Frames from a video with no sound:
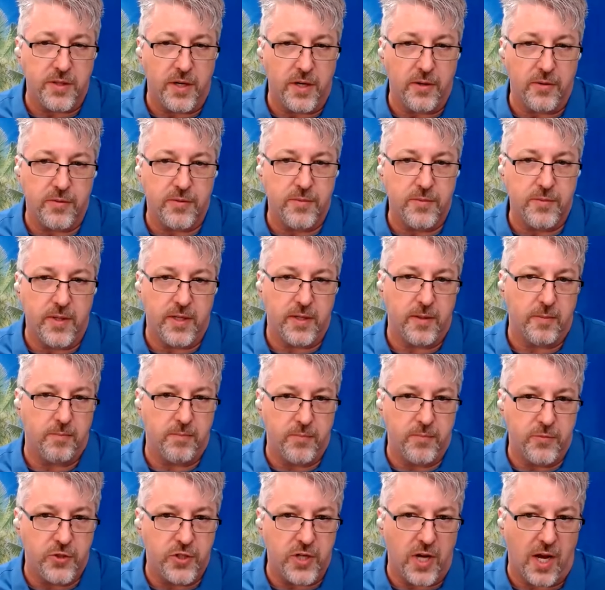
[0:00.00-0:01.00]
You know, the
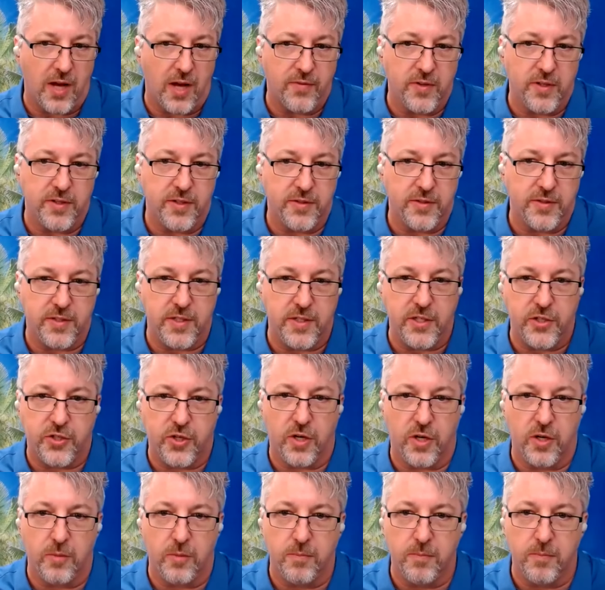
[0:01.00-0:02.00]
Java, the C
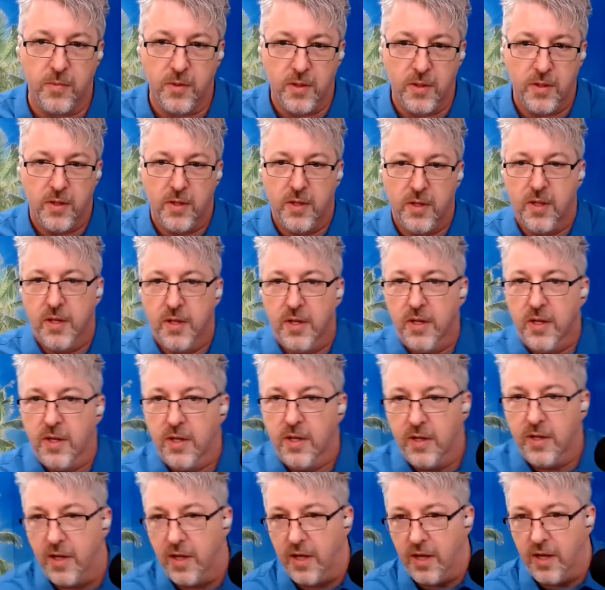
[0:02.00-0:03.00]
sharp
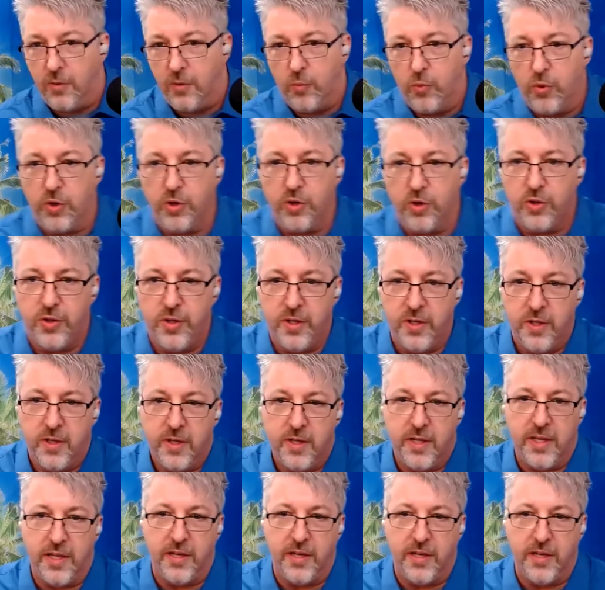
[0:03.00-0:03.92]
uh, world it,